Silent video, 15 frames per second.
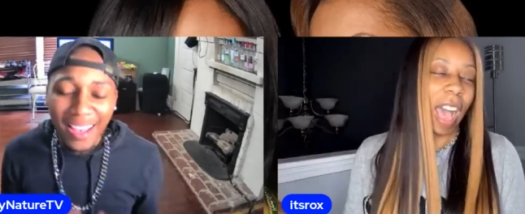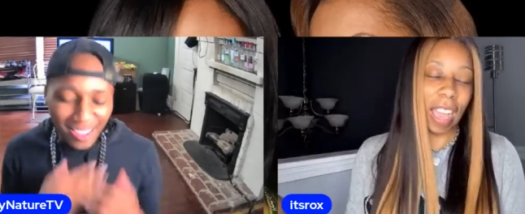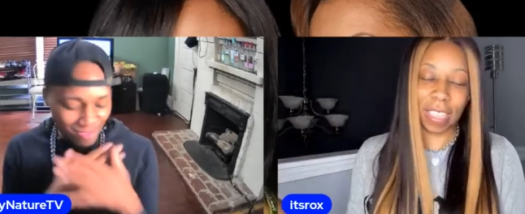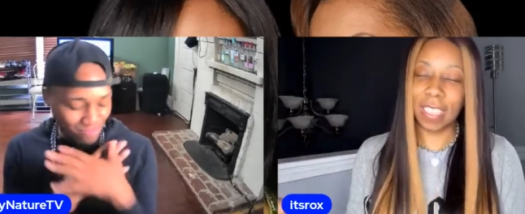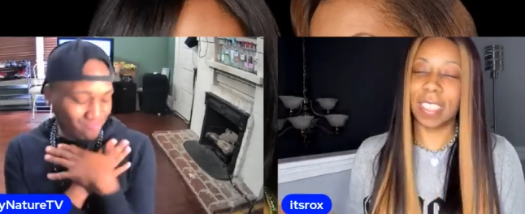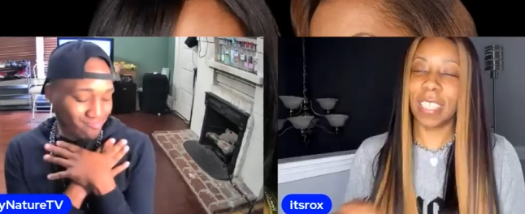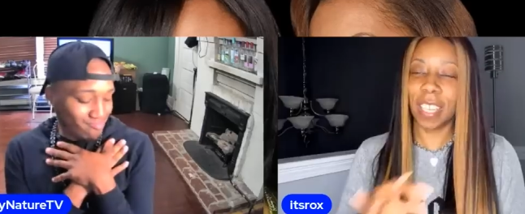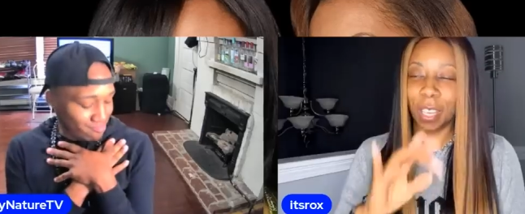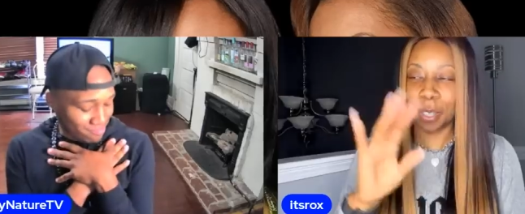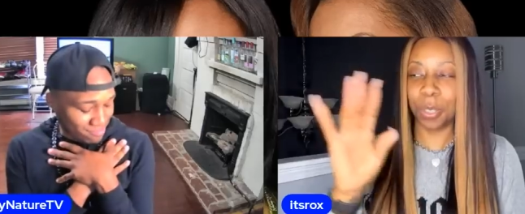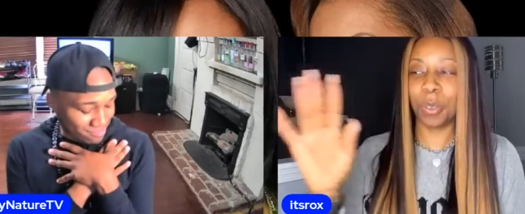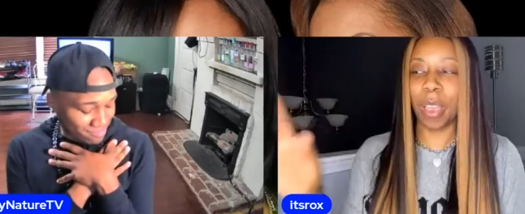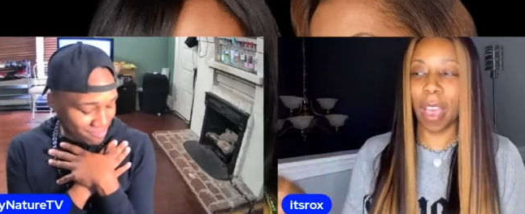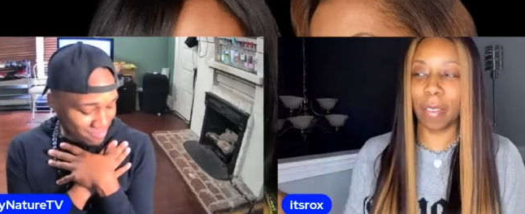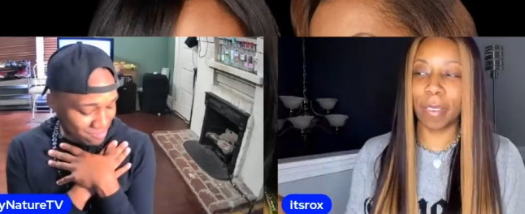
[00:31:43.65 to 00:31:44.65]
Speaker 1: I can
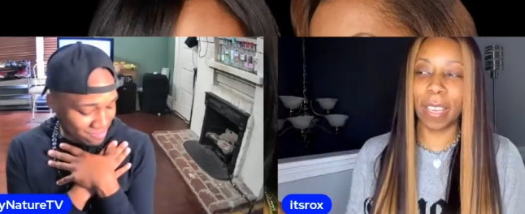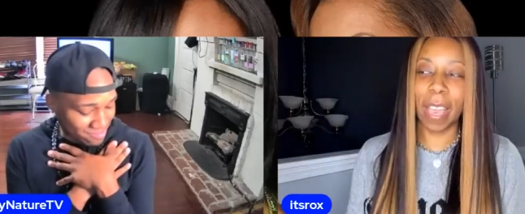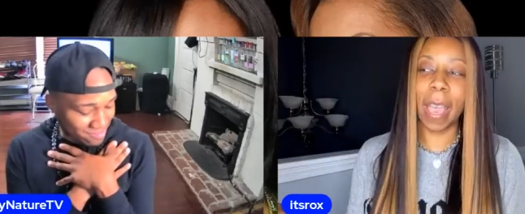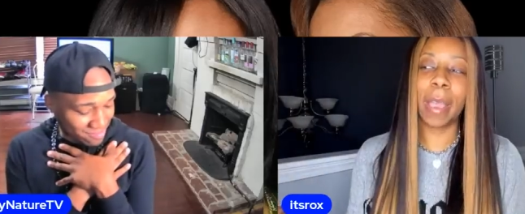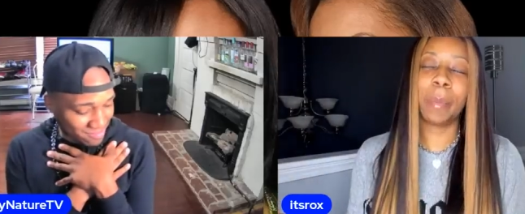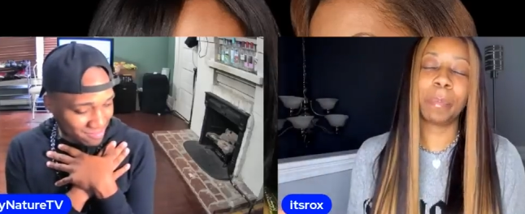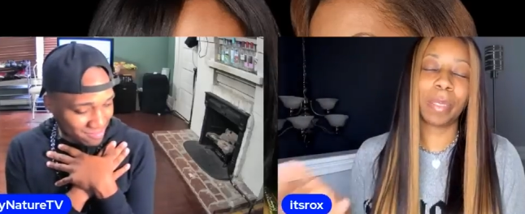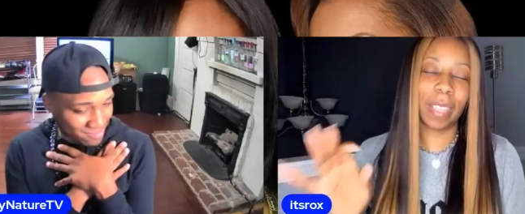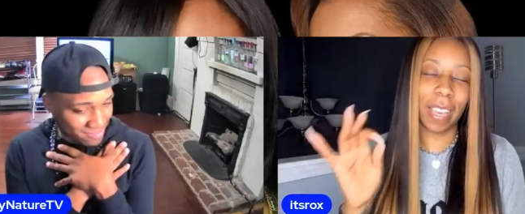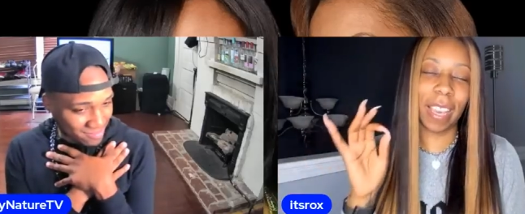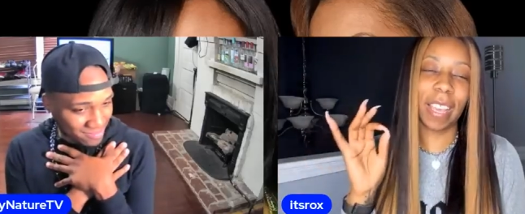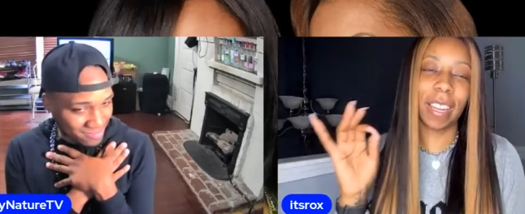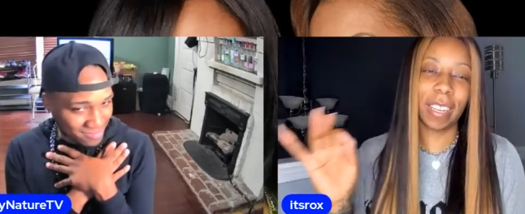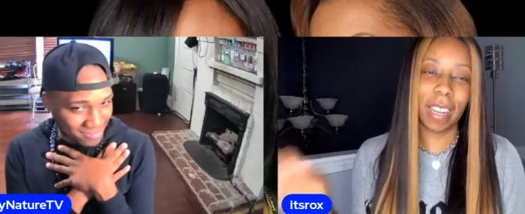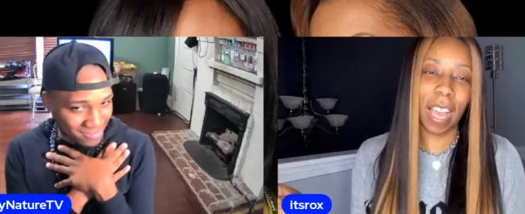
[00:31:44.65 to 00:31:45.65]
tell you have a game
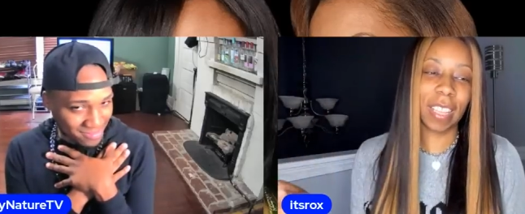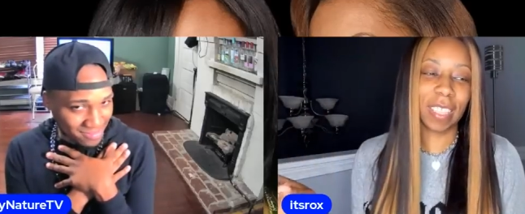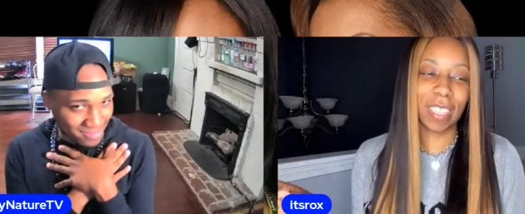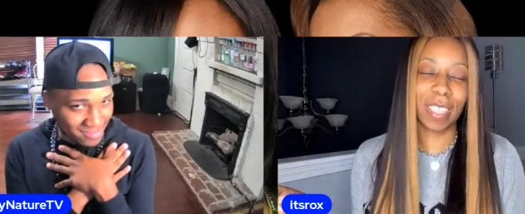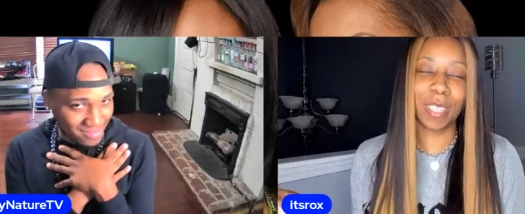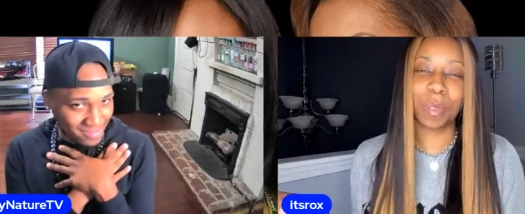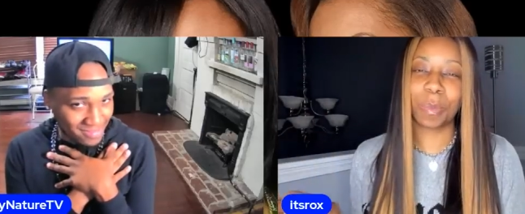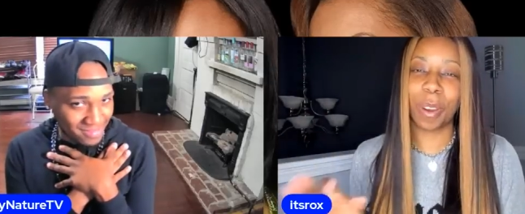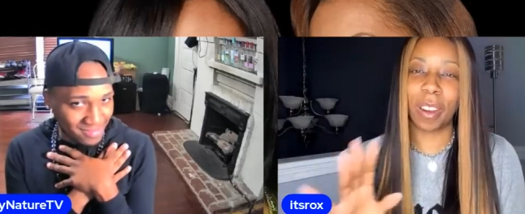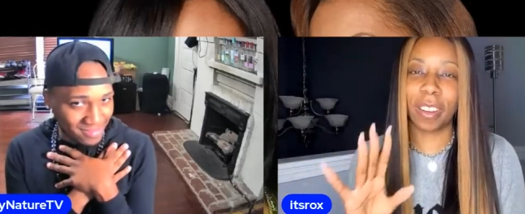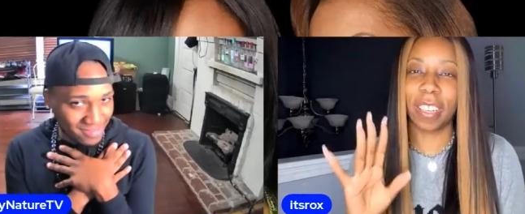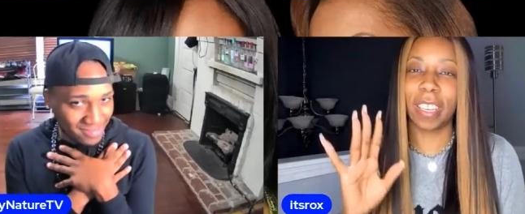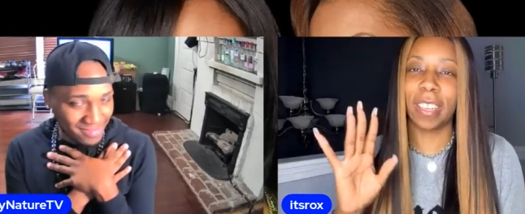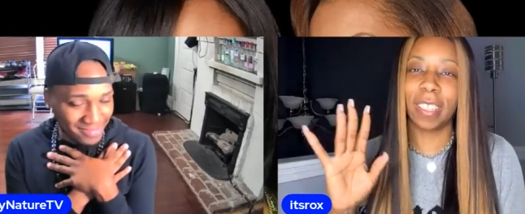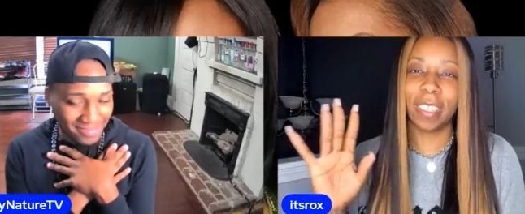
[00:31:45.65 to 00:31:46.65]
plan and I see it's
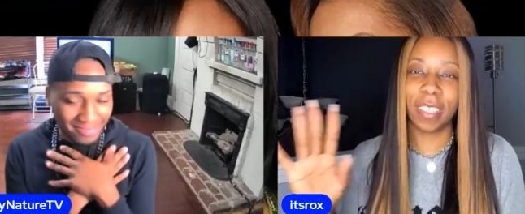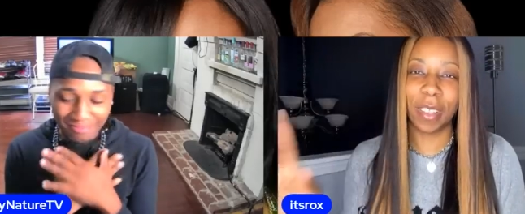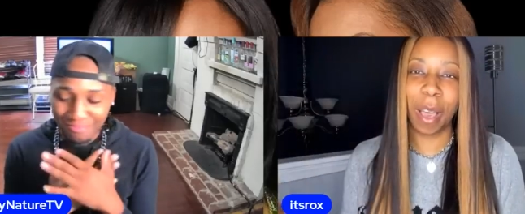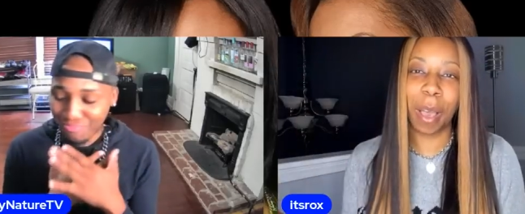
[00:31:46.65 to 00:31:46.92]
working.